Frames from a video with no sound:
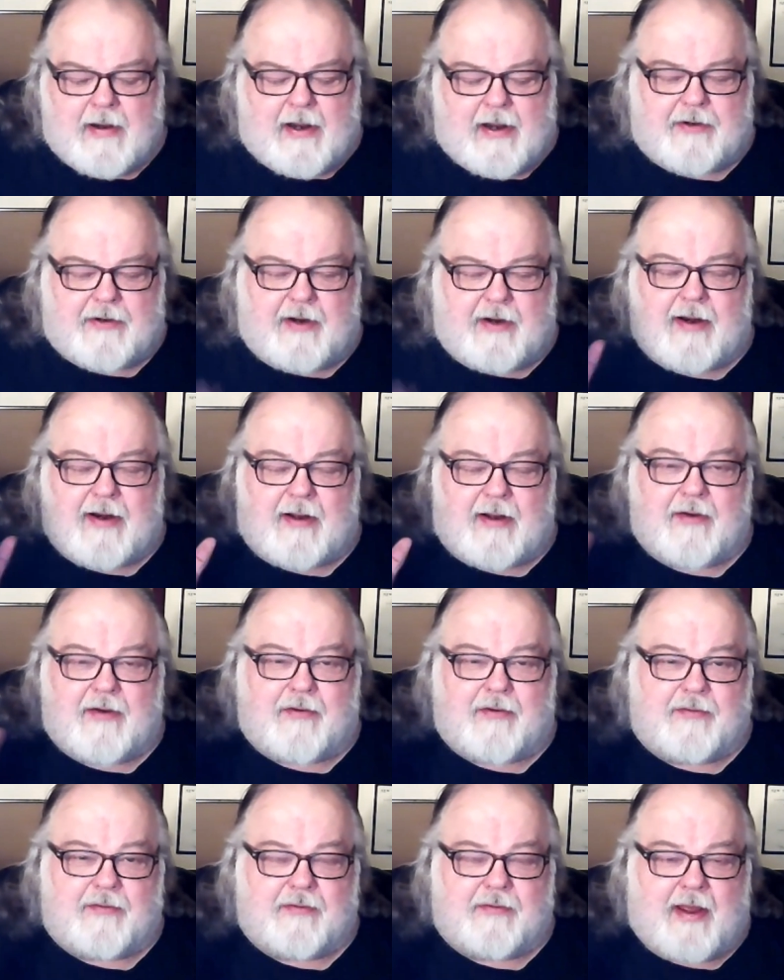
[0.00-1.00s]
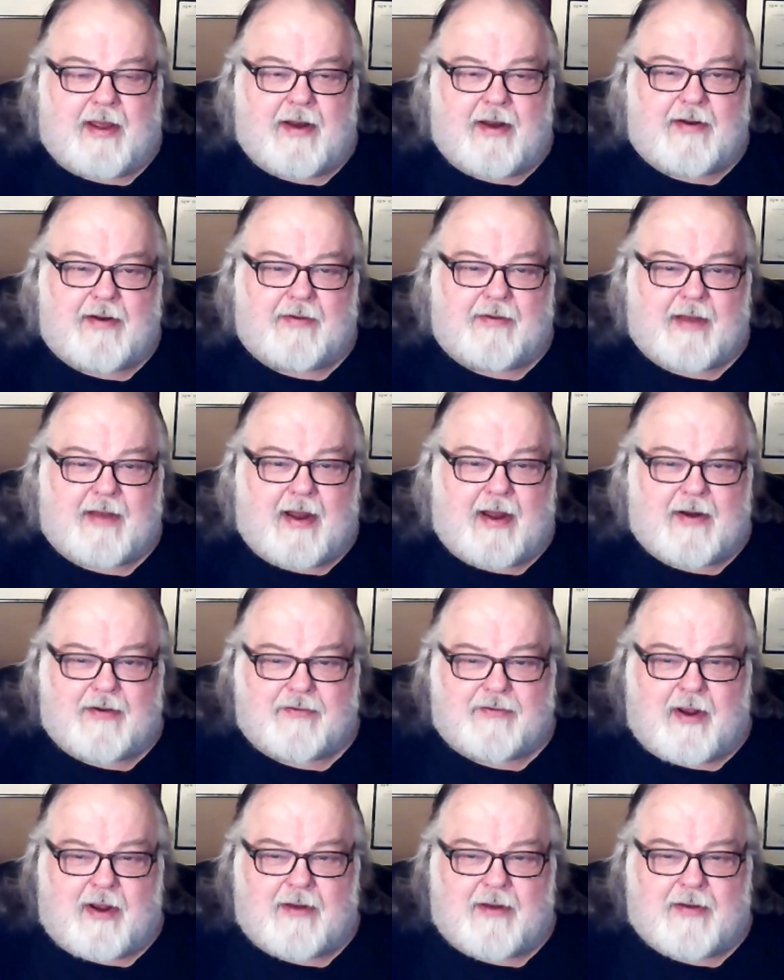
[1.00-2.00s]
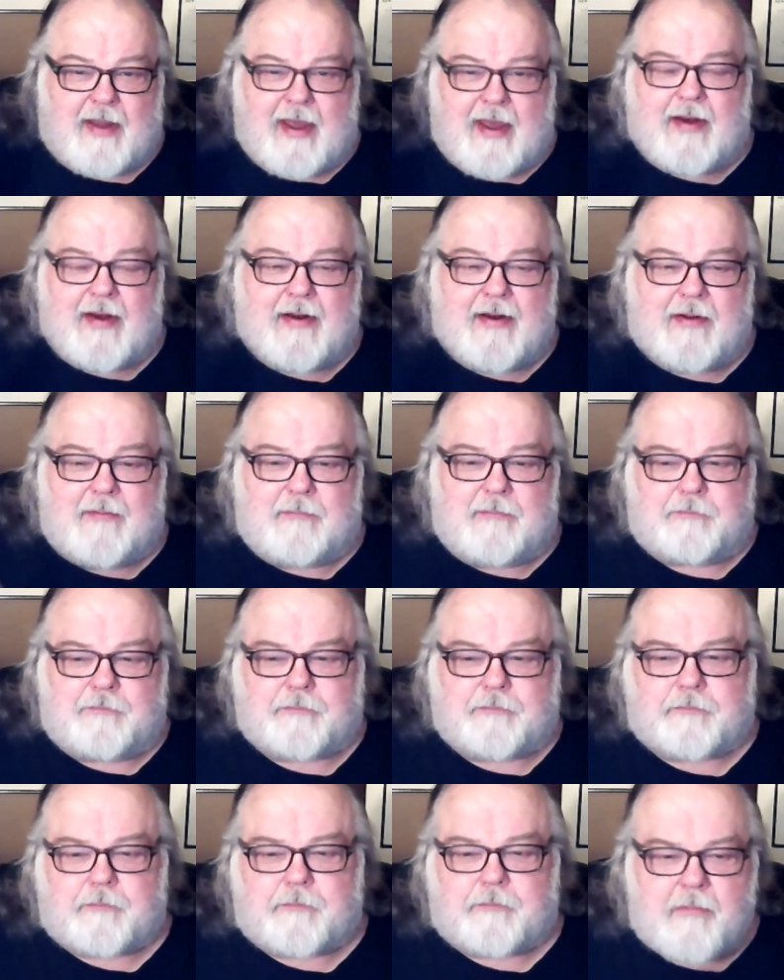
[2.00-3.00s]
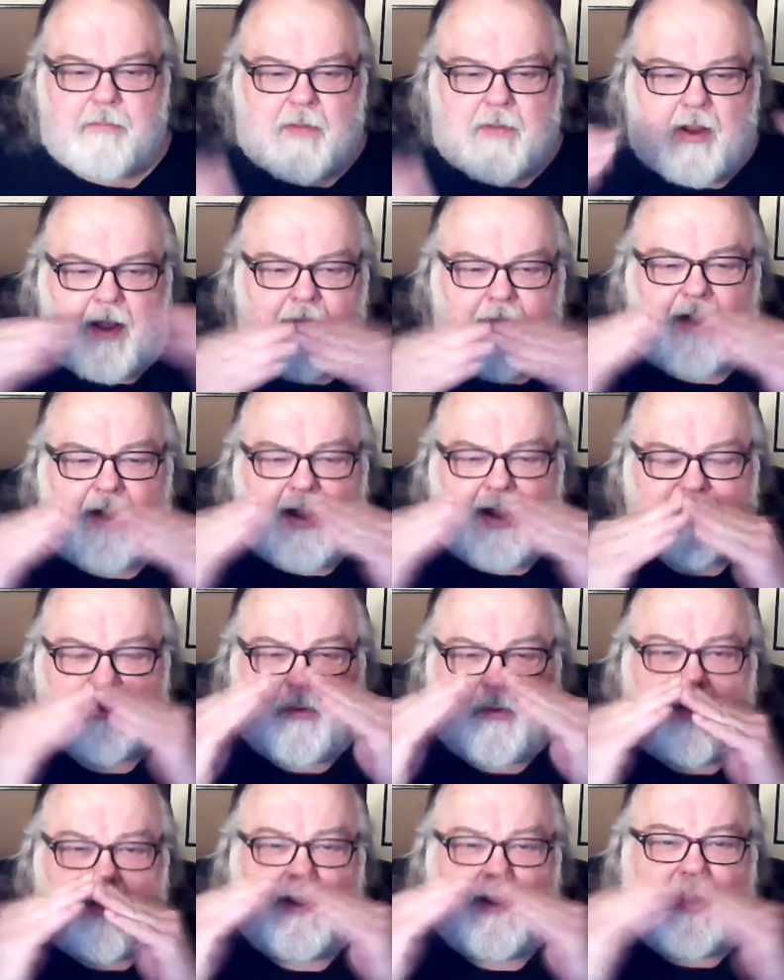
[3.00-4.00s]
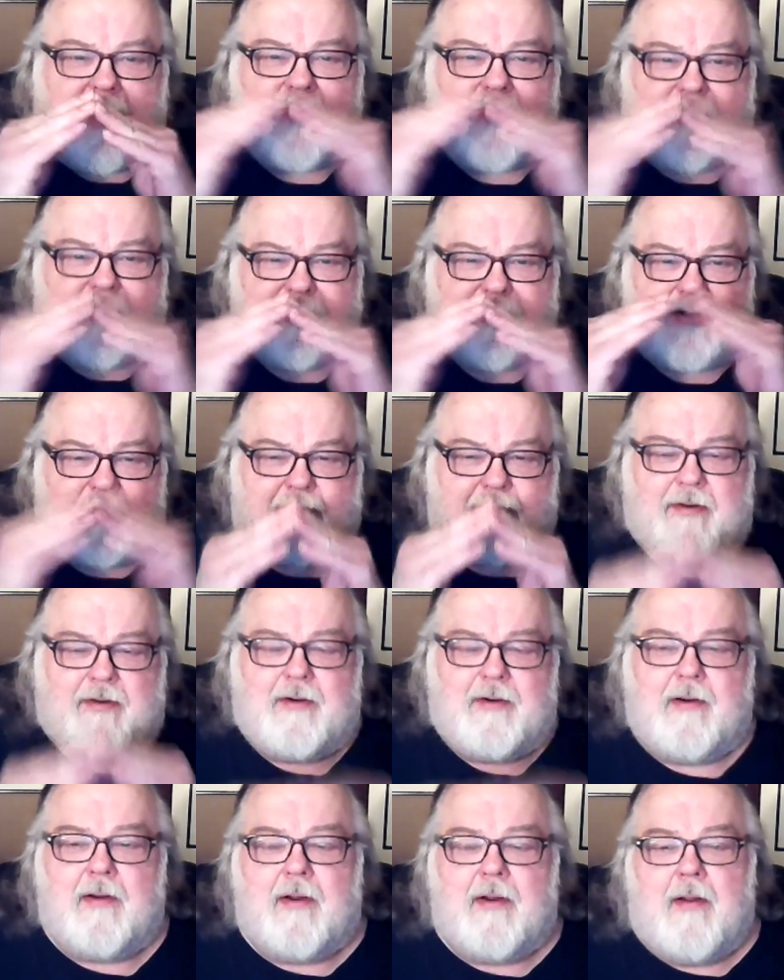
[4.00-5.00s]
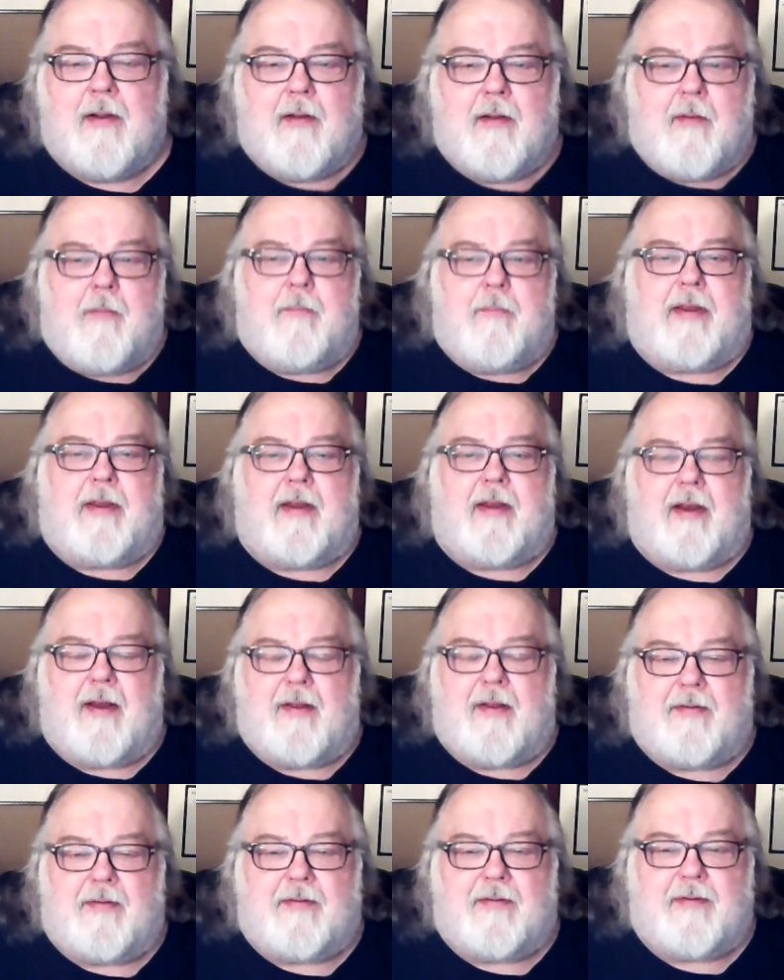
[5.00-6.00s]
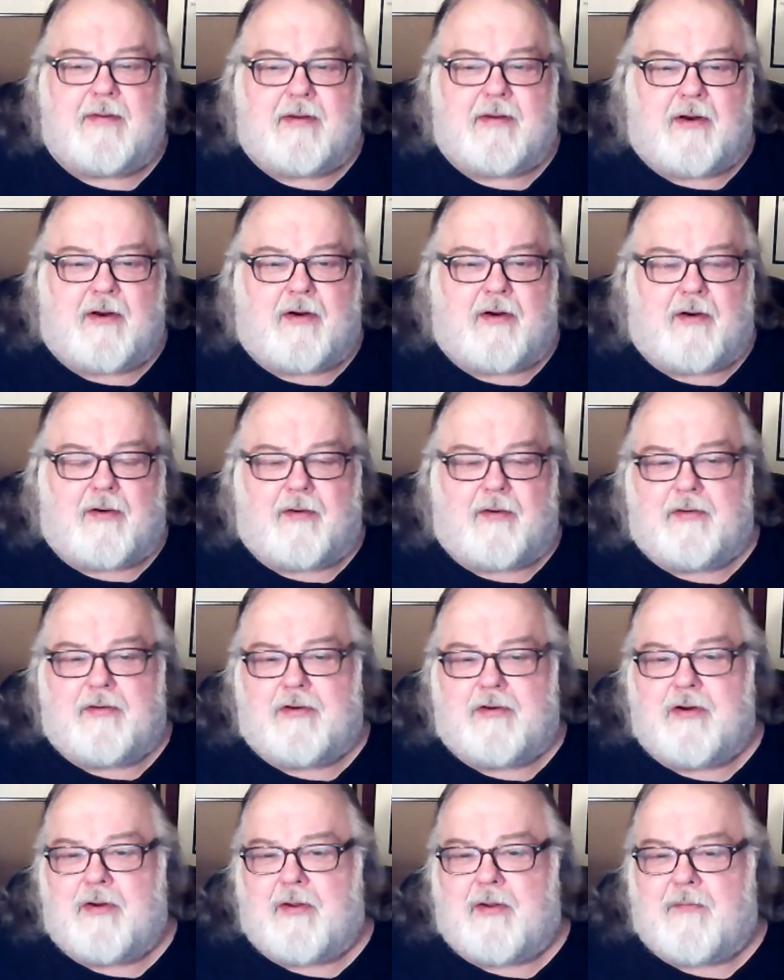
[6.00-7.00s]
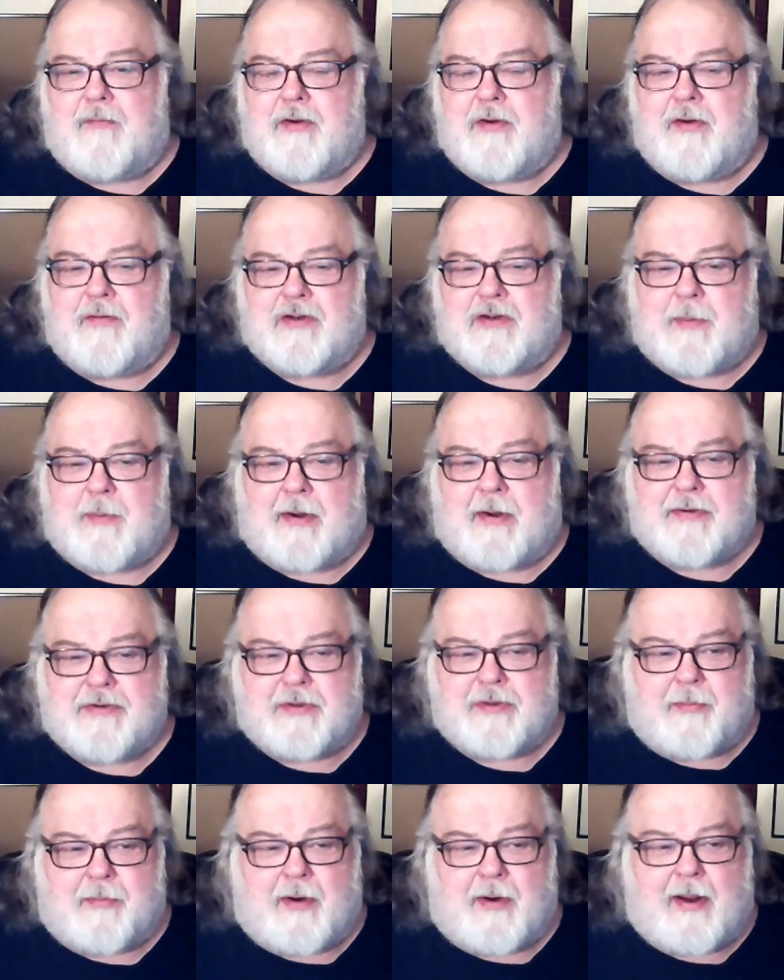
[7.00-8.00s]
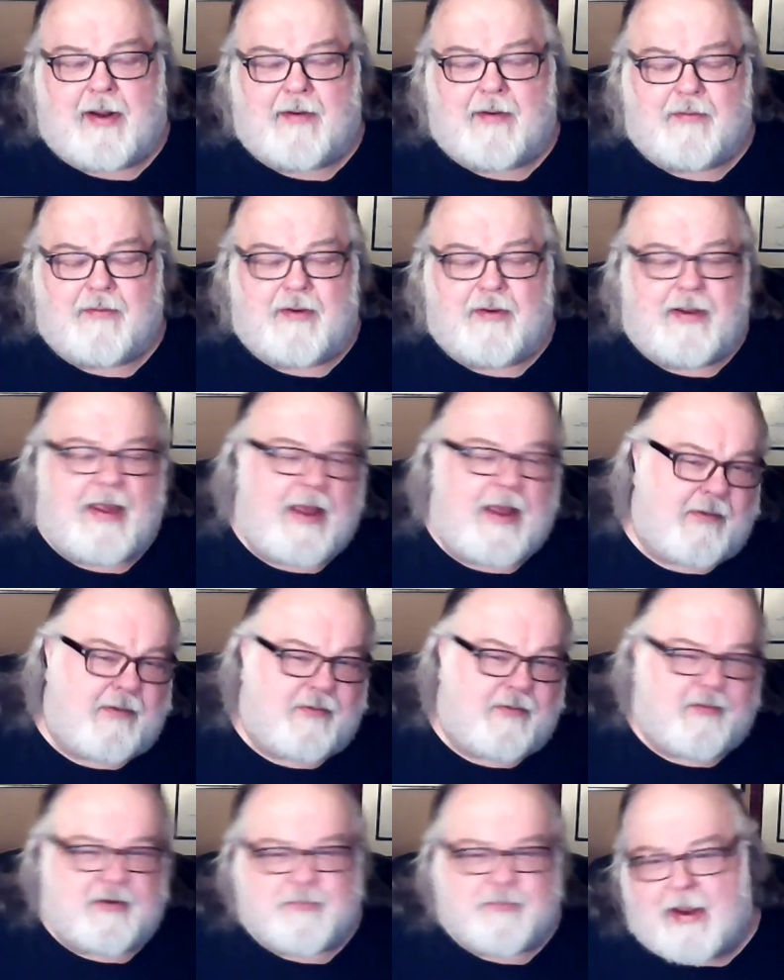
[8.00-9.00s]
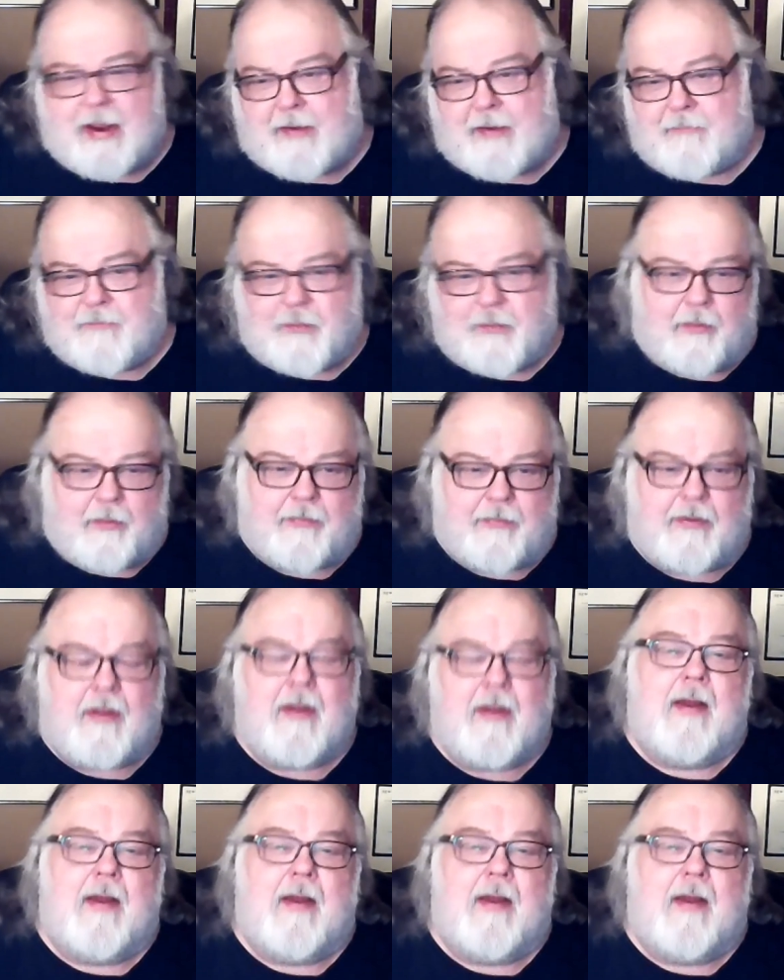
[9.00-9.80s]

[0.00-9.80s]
and your analytical editing side is trying to edit it and they're actually working against each other because you're doing it from two different spots in your brain, so you can't switch back and forth.